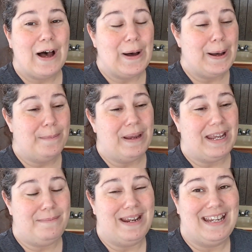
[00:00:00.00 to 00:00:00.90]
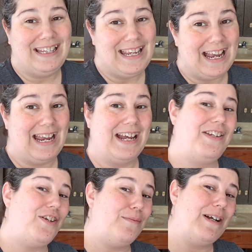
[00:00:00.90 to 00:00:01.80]
Admittedly, I
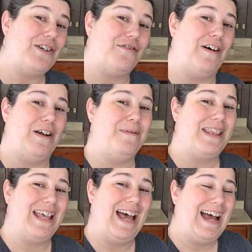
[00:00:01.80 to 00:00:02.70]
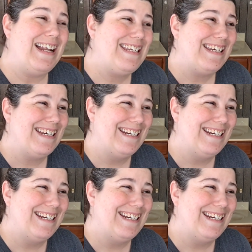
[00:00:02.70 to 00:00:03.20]
had too much fun with that.